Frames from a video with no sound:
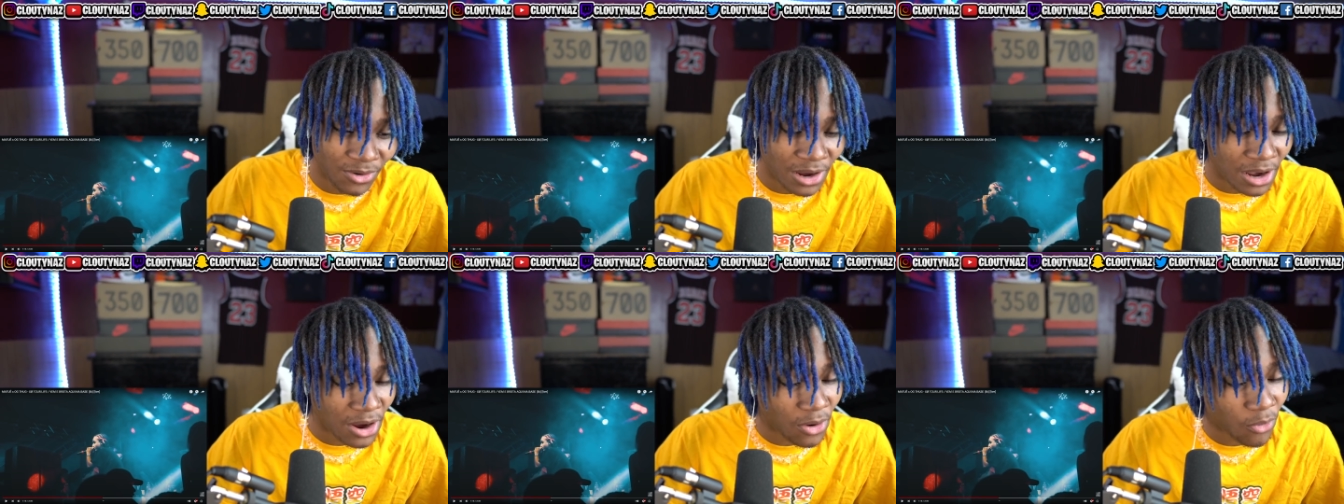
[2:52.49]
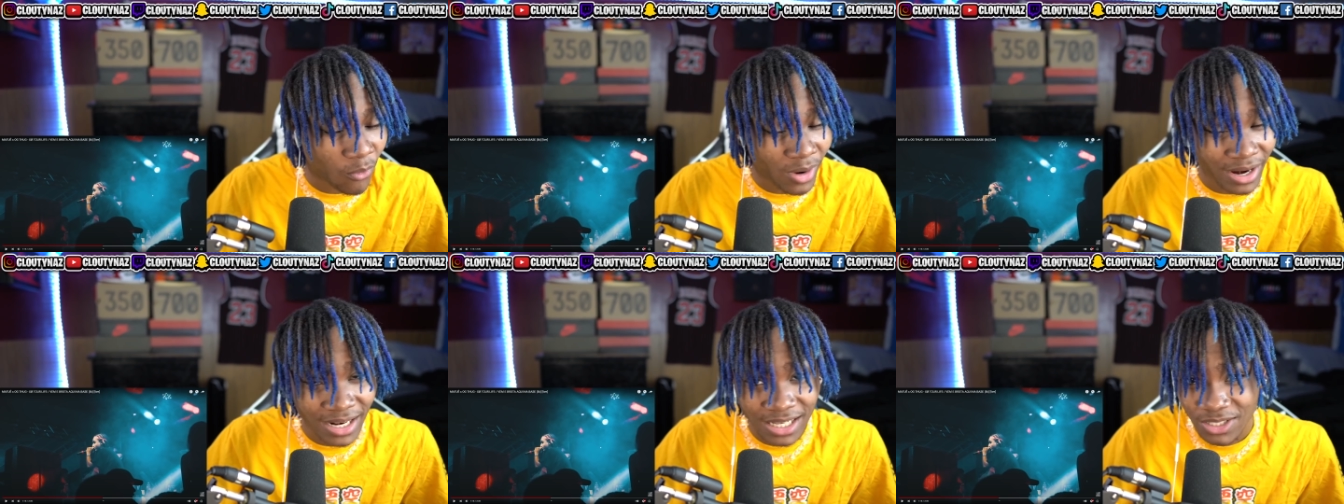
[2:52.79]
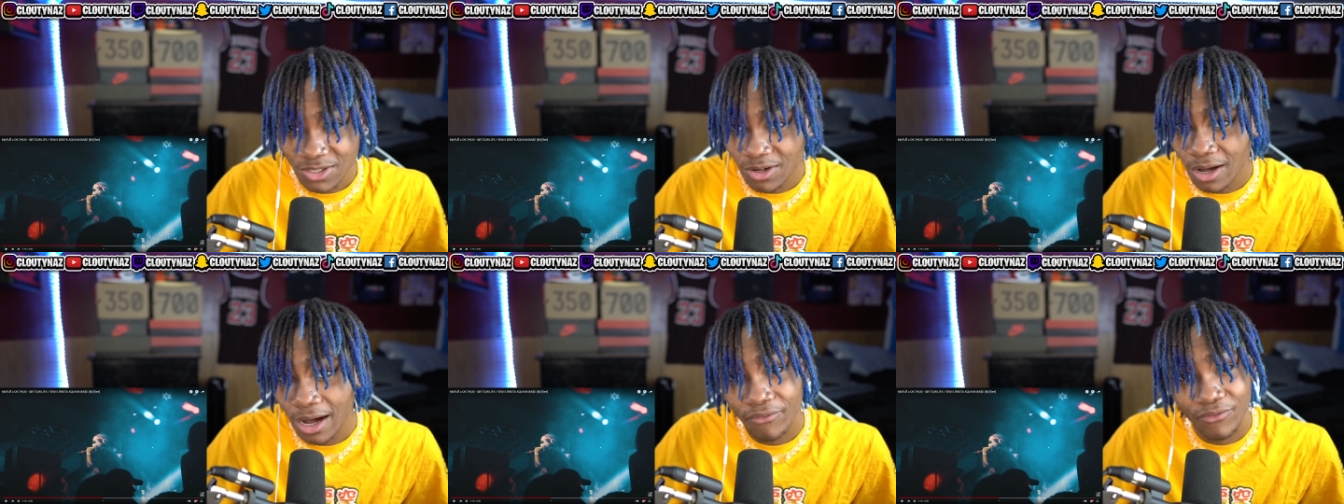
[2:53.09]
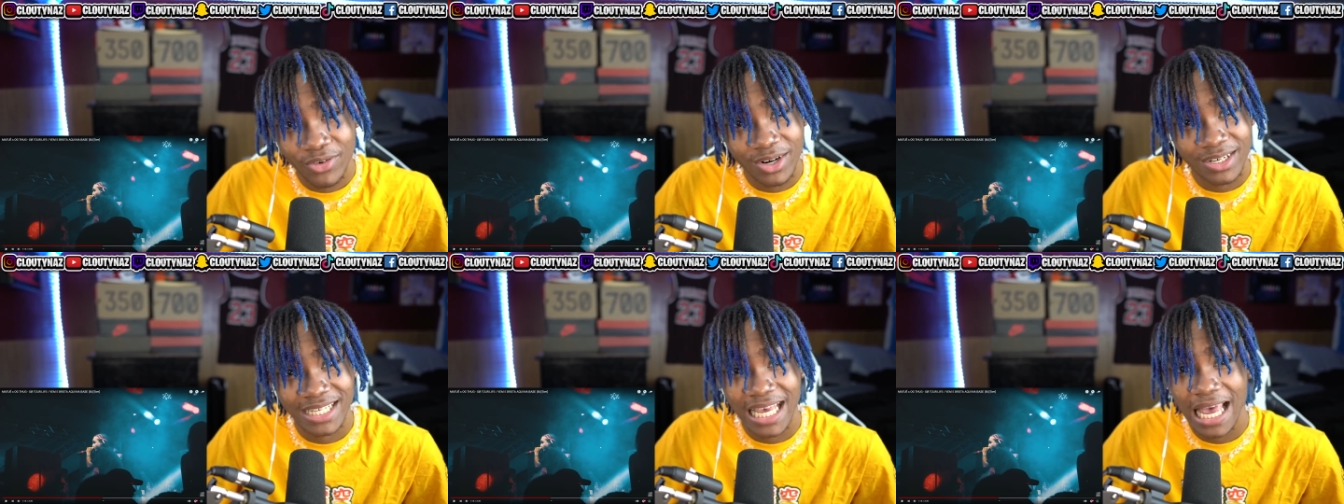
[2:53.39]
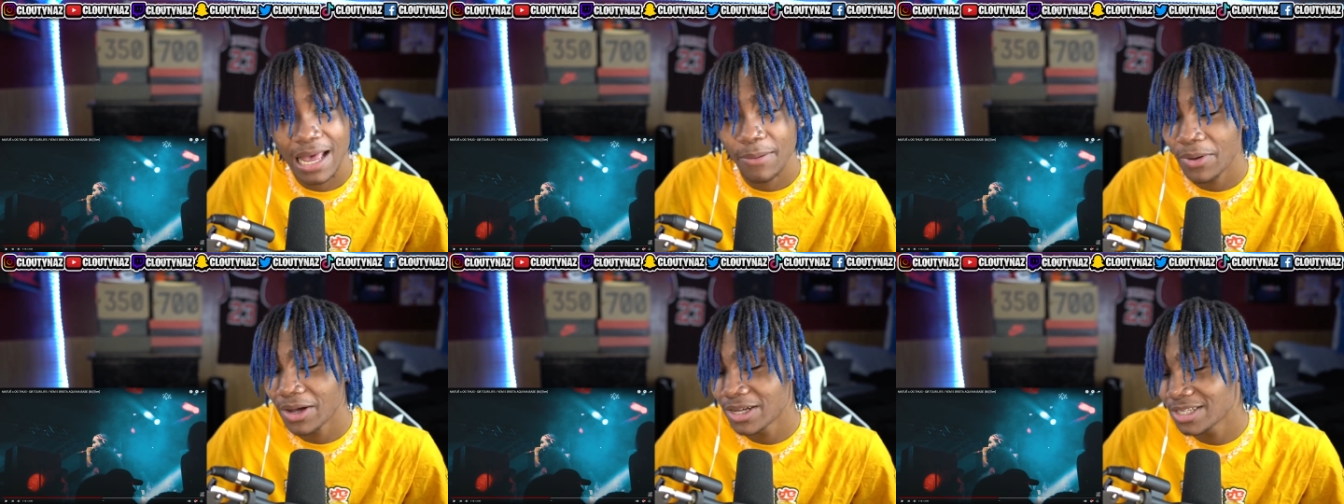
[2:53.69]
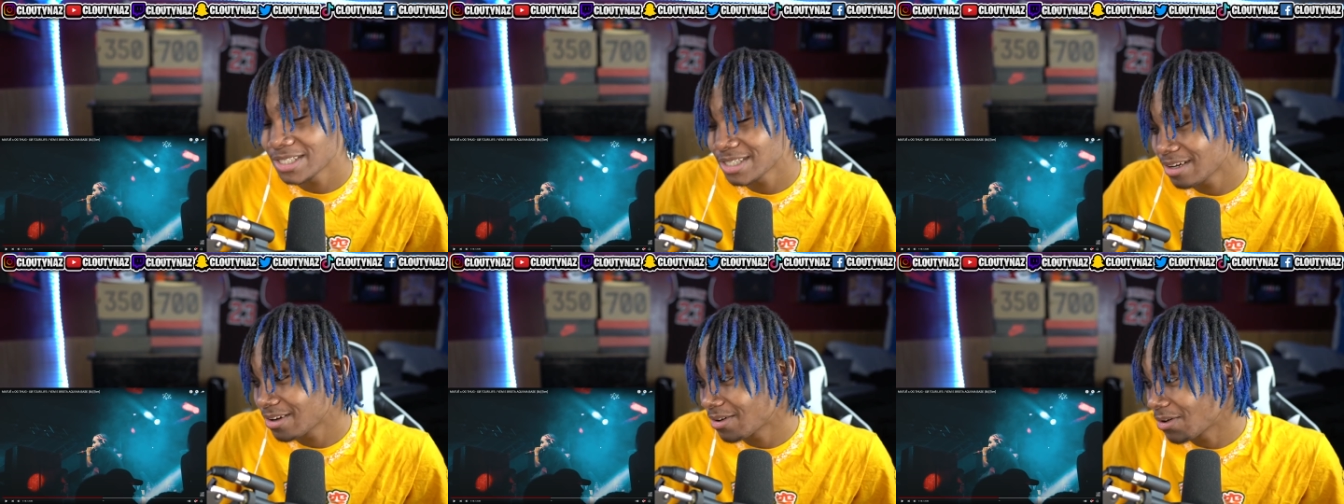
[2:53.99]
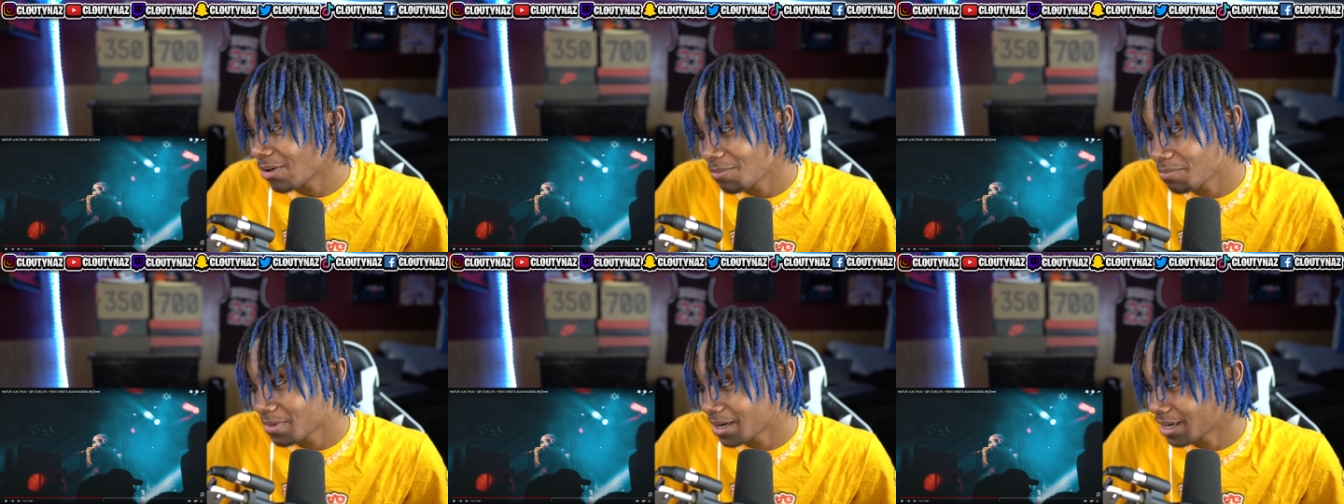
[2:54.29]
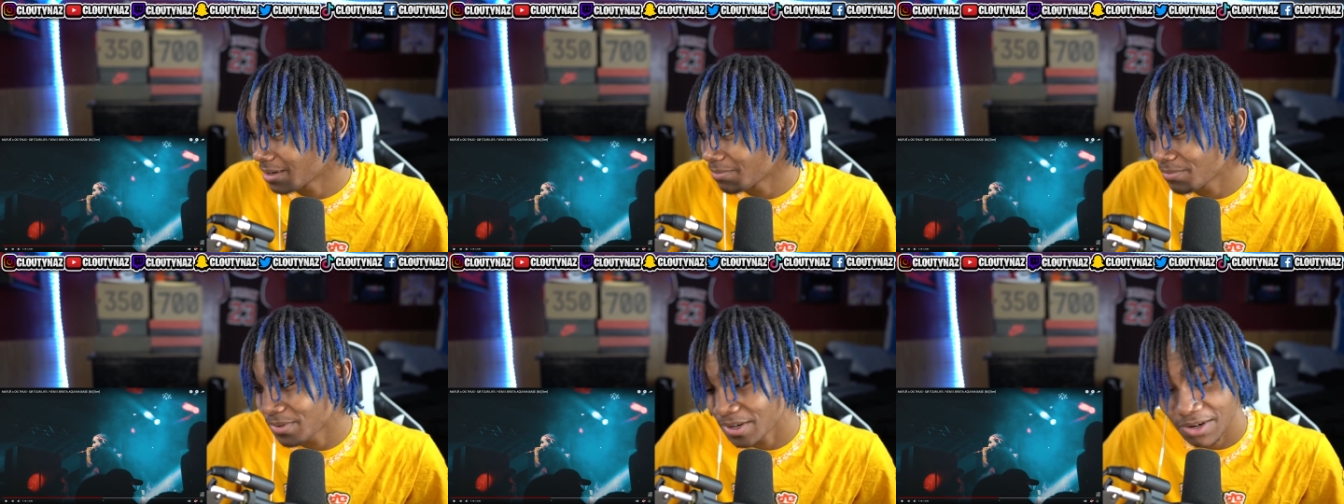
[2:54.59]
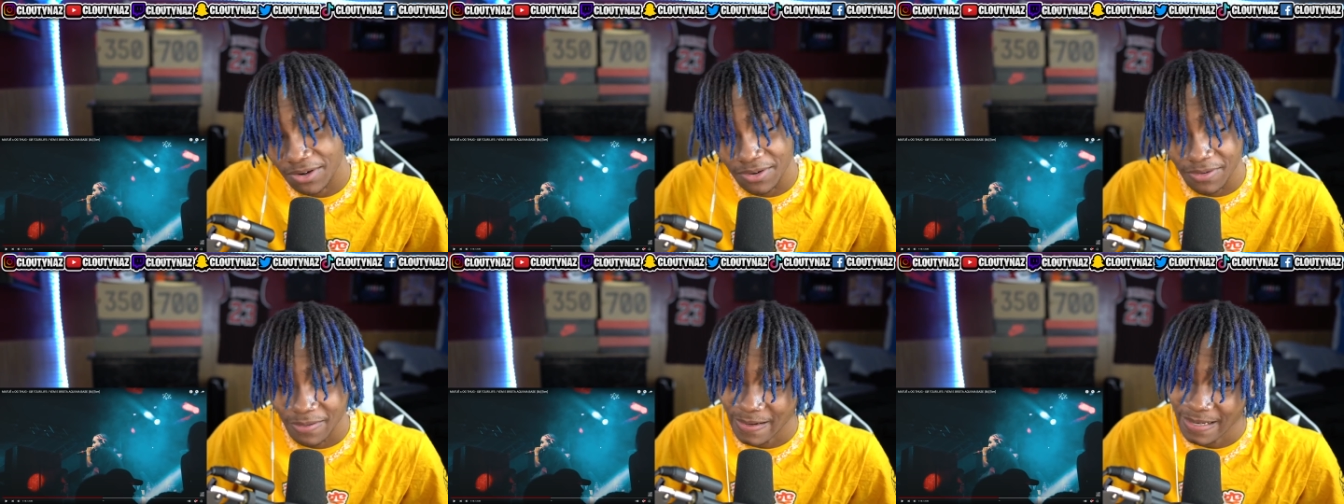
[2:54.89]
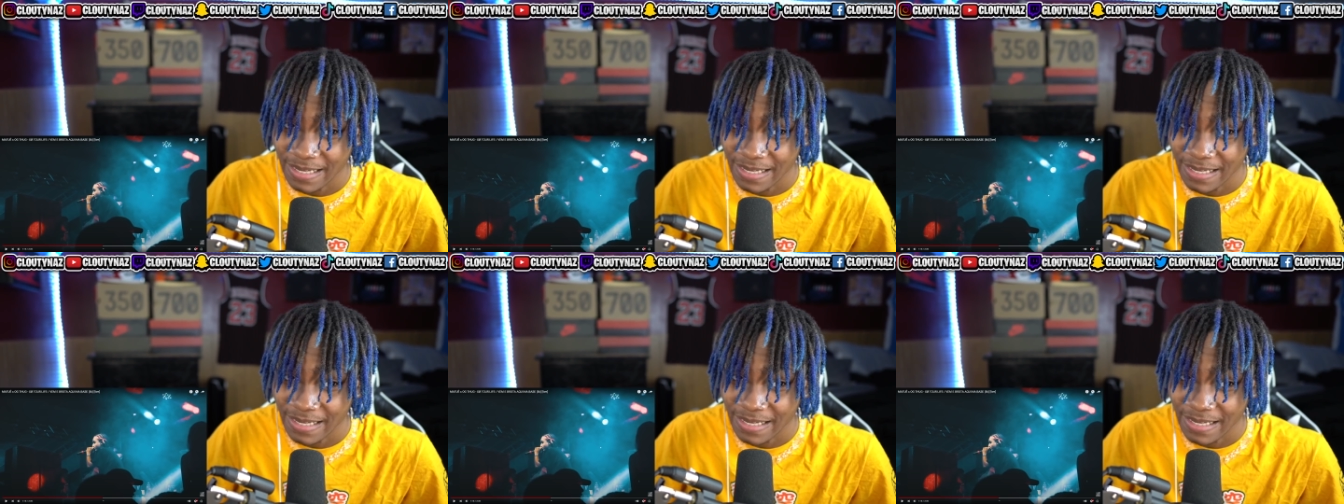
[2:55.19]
When this song first came out, y'all, oh my, bro.